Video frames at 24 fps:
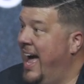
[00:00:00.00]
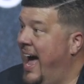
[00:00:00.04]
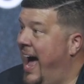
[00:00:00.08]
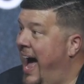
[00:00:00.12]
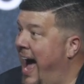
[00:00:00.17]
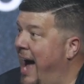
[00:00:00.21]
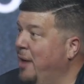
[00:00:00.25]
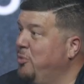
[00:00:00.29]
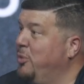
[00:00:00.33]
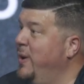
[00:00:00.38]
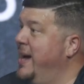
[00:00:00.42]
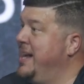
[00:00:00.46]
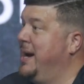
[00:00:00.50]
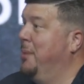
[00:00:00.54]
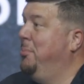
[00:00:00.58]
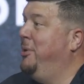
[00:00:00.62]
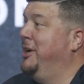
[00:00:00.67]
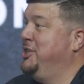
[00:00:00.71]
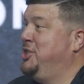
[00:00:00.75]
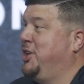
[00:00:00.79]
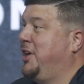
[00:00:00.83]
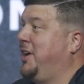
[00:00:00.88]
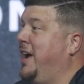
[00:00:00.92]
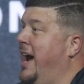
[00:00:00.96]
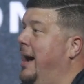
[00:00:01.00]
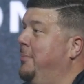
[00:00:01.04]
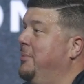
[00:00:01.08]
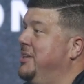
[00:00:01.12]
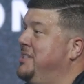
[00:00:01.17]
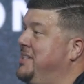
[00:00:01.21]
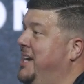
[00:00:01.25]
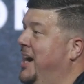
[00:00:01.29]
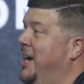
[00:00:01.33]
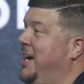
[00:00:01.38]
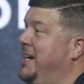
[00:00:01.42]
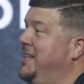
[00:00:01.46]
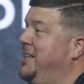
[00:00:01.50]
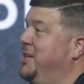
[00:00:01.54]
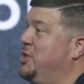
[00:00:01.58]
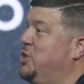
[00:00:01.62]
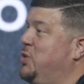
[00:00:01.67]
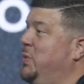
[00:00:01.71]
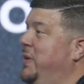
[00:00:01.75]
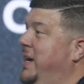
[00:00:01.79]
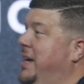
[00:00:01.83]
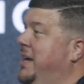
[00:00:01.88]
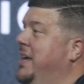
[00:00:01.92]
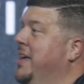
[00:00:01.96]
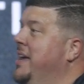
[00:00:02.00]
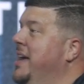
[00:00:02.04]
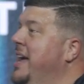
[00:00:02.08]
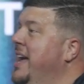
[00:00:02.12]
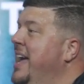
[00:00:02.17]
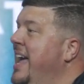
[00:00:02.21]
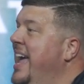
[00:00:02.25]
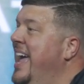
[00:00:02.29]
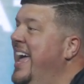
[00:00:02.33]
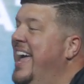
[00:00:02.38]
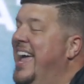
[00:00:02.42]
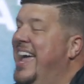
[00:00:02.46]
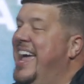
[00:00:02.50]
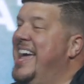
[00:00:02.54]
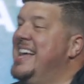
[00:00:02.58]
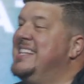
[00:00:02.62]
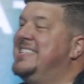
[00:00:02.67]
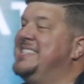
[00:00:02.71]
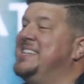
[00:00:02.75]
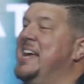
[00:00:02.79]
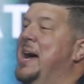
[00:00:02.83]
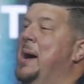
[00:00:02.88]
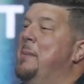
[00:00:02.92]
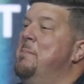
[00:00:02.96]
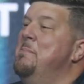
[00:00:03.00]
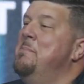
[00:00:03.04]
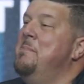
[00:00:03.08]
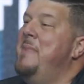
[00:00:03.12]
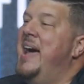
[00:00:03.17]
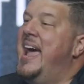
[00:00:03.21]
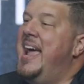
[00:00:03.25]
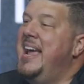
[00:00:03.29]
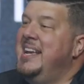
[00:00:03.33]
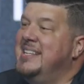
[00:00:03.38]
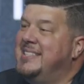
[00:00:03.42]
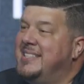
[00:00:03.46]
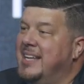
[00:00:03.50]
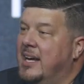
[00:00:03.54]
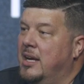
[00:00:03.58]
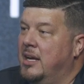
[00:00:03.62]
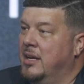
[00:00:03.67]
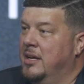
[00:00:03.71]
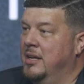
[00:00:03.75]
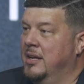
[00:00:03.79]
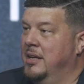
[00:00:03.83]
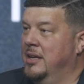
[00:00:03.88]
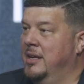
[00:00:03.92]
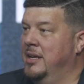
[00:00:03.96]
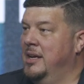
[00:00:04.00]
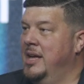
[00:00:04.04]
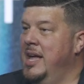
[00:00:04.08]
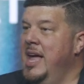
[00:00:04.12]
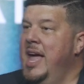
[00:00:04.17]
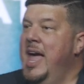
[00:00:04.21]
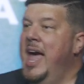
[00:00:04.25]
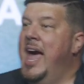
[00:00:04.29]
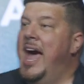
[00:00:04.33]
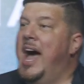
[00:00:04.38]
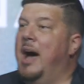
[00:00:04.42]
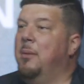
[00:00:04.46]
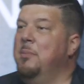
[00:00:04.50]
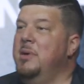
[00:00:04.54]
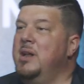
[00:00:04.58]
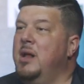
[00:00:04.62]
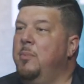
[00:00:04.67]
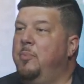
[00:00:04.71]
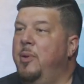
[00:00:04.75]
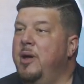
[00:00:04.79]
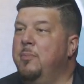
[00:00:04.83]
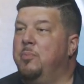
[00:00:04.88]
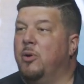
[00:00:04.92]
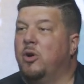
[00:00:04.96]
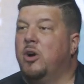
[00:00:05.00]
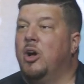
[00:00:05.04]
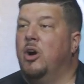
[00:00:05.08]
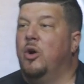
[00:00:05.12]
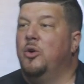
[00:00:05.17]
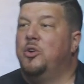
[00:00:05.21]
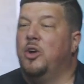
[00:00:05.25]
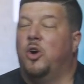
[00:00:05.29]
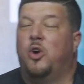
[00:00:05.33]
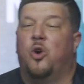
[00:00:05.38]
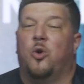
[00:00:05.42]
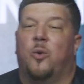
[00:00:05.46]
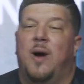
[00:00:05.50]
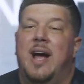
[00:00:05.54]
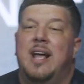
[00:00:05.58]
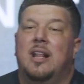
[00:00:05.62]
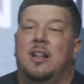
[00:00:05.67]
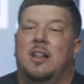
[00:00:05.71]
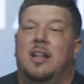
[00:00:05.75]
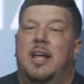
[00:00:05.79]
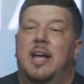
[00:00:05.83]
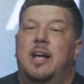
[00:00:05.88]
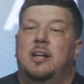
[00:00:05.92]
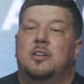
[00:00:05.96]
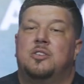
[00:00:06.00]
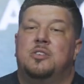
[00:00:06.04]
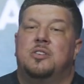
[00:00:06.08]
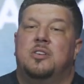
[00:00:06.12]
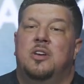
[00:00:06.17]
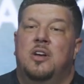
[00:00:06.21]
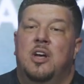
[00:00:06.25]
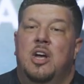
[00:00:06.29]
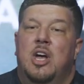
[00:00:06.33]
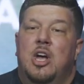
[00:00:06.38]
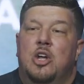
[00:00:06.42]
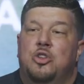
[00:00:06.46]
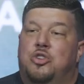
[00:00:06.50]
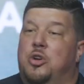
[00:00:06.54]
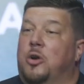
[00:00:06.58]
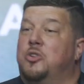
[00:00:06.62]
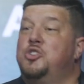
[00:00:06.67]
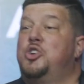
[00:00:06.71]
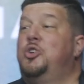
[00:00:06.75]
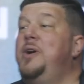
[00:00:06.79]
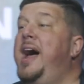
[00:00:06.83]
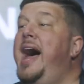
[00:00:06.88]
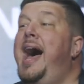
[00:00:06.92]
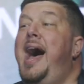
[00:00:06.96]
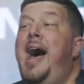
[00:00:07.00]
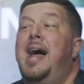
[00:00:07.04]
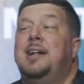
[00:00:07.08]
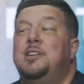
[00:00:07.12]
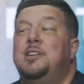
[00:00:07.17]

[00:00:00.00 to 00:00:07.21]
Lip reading: I read a bunch of commentary this week. It's amazing how many people go to great lengths to try